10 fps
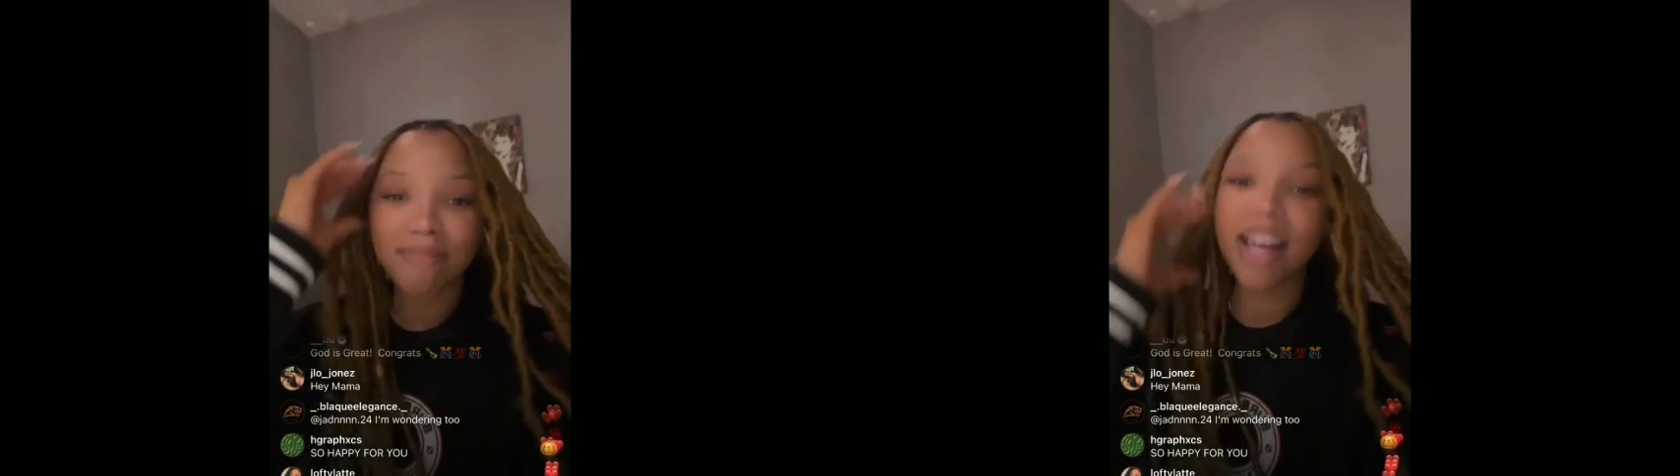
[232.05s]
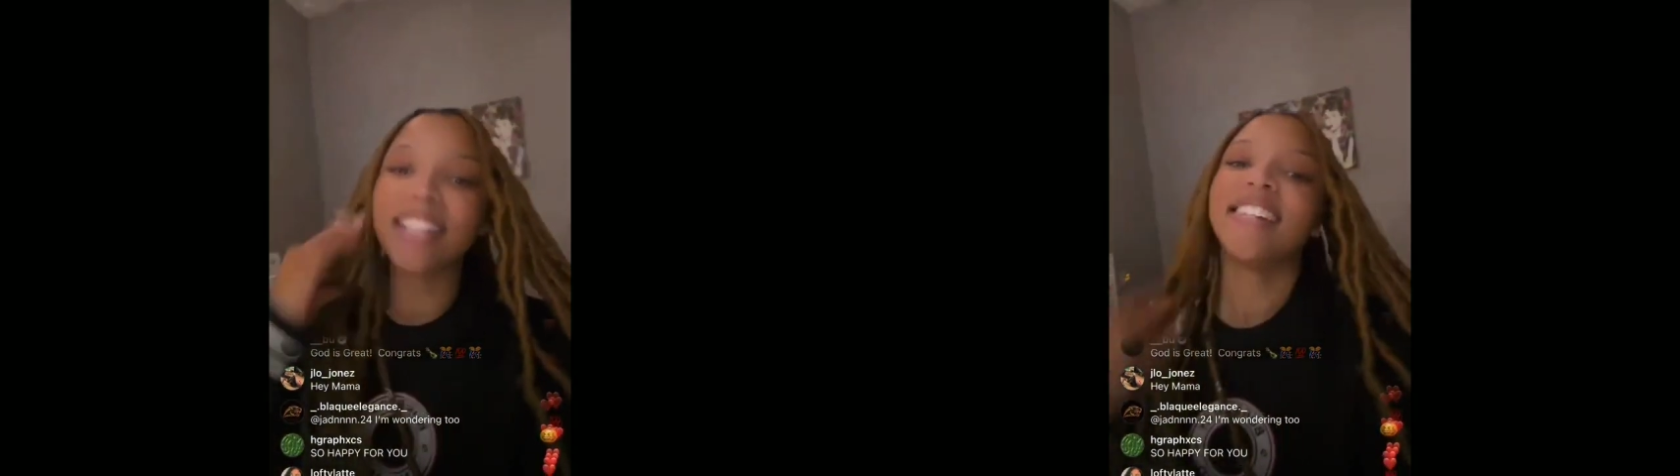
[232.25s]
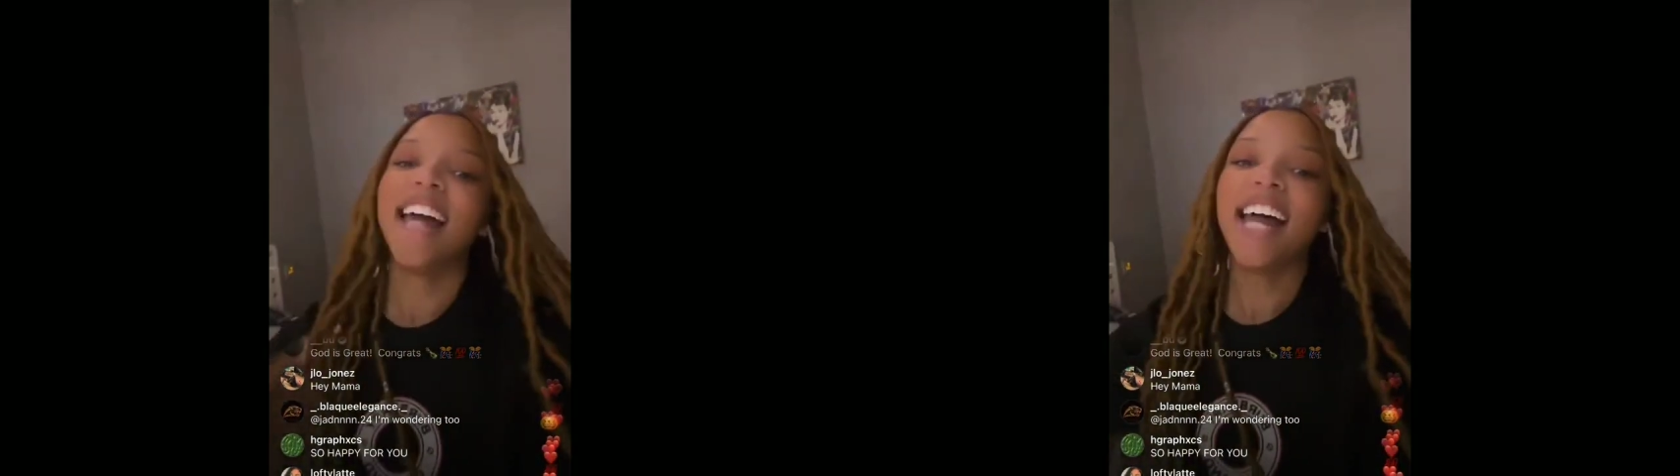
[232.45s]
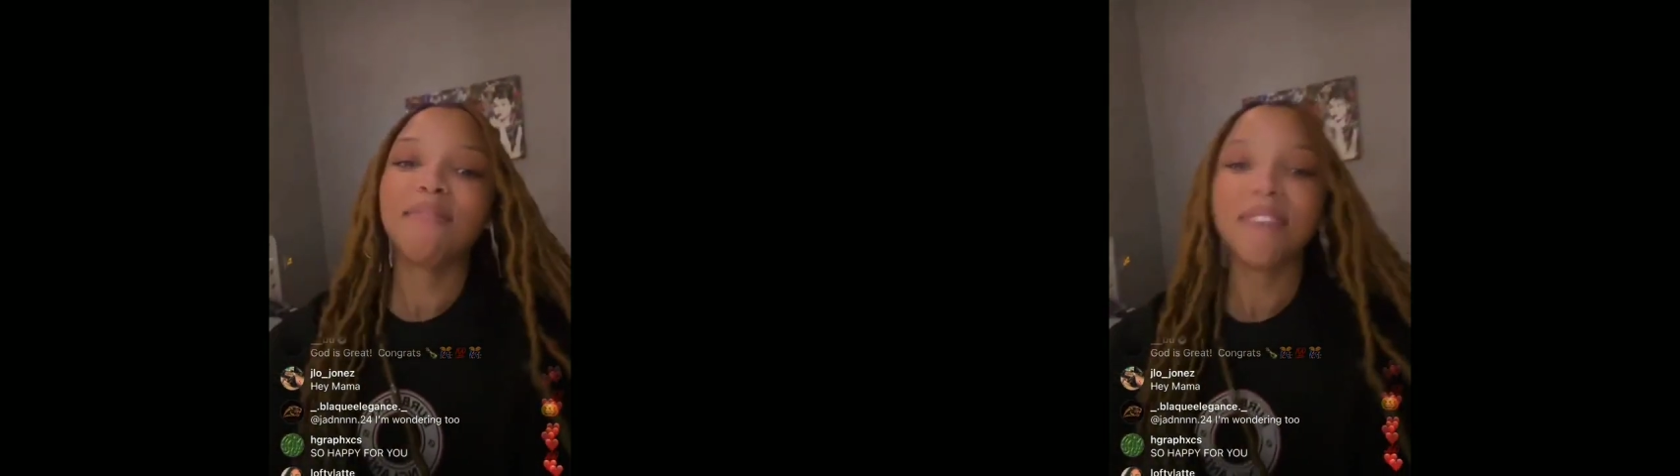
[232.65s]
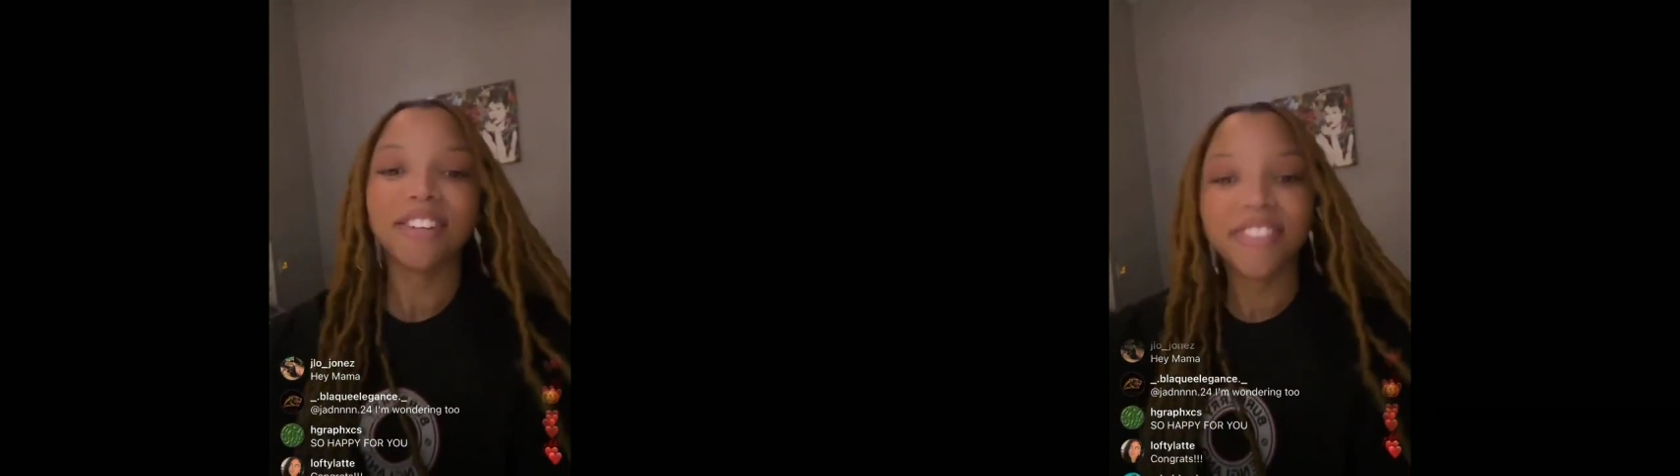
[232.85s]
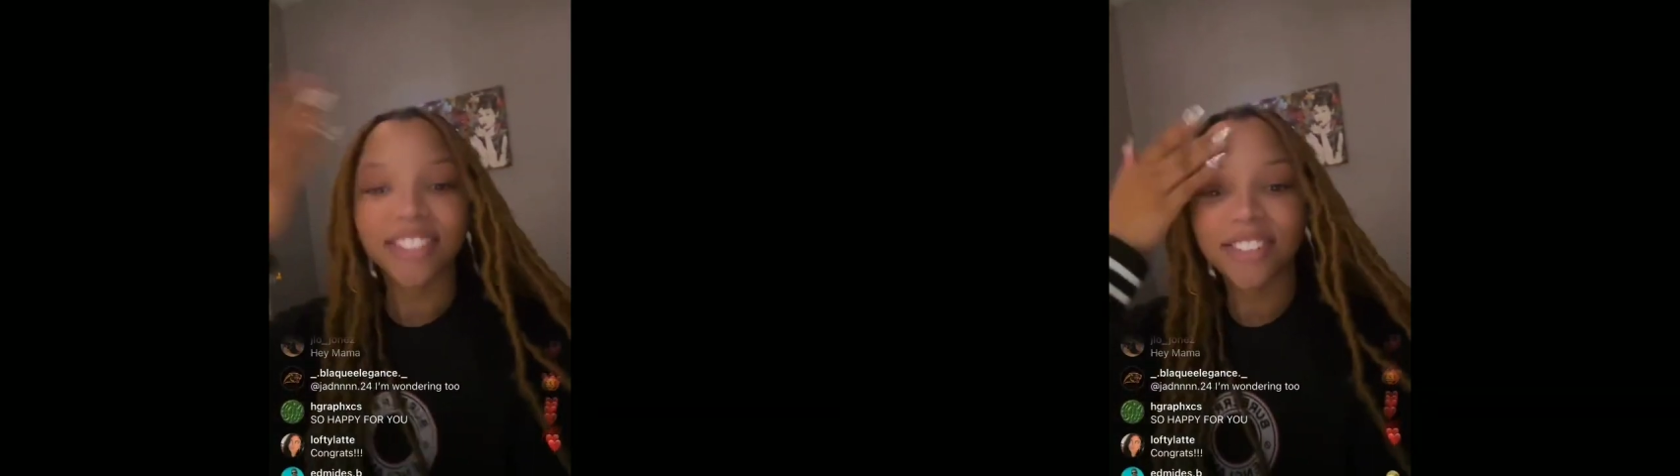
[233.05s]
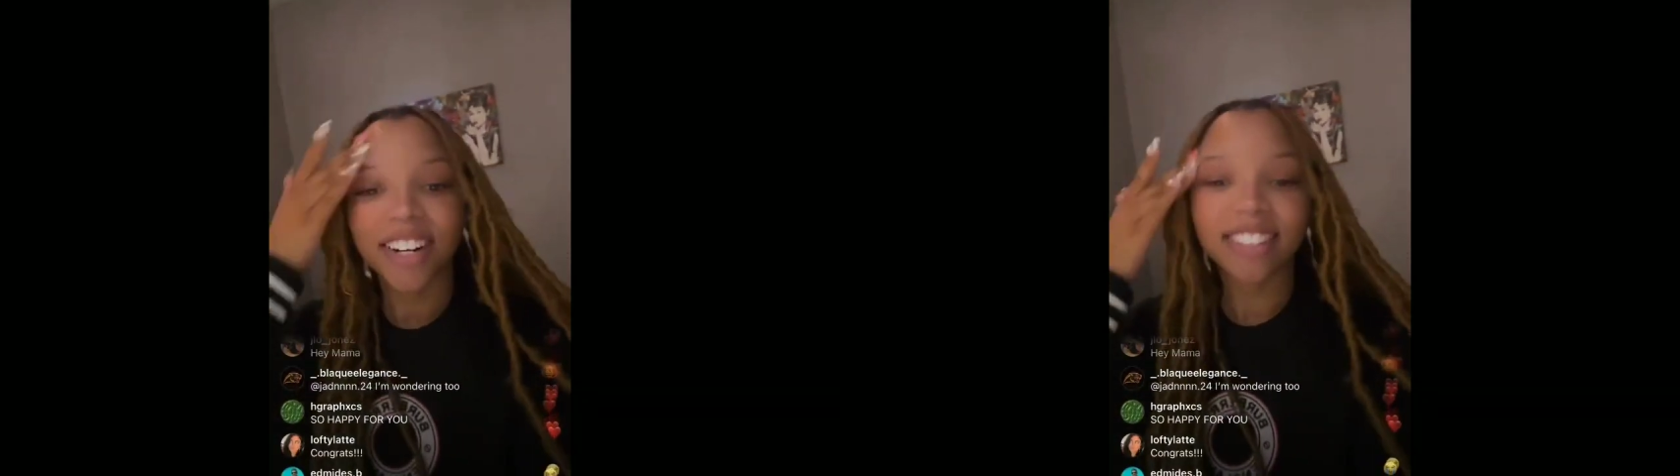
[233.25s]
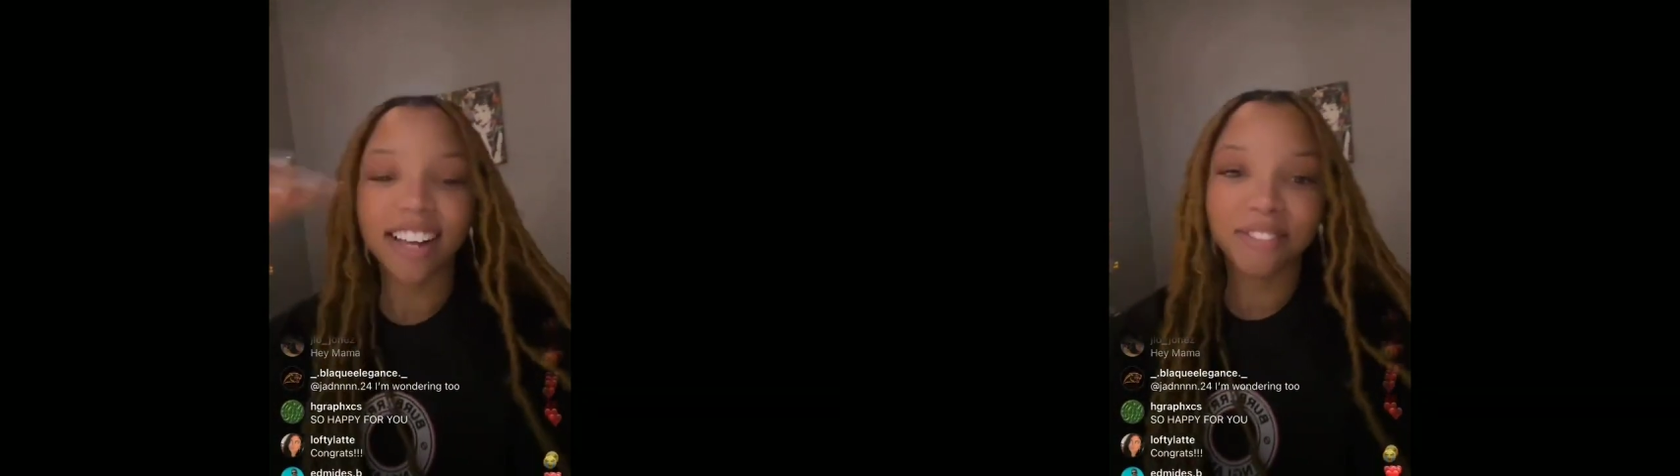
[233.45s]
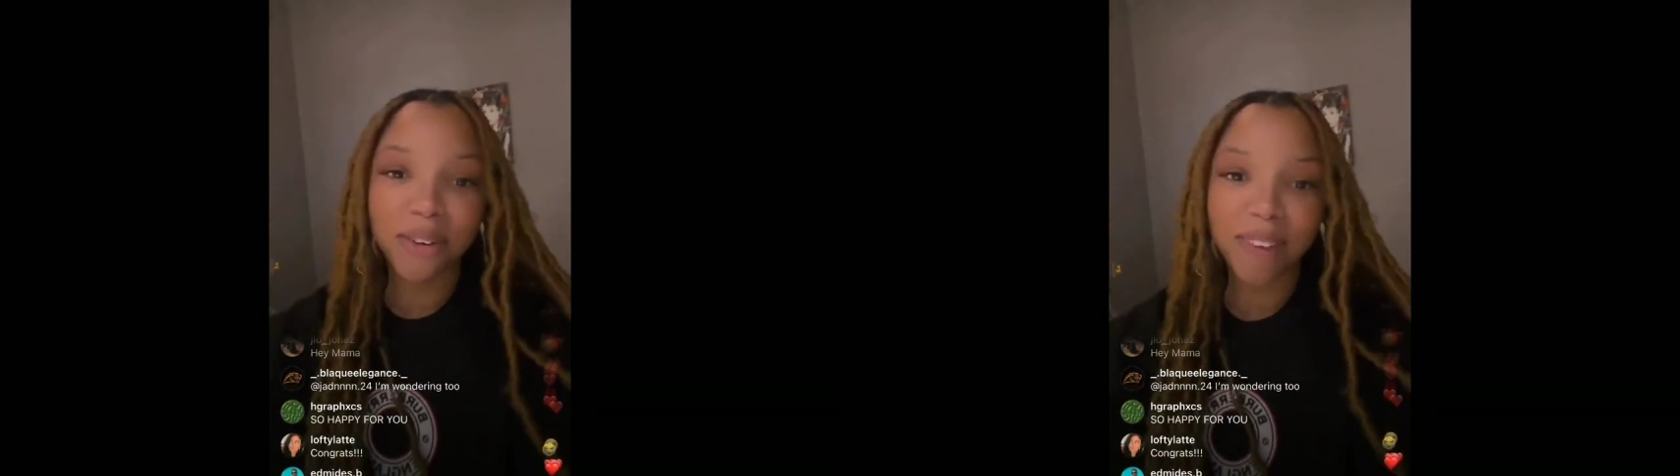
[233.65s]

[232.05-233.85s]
He even had a little dance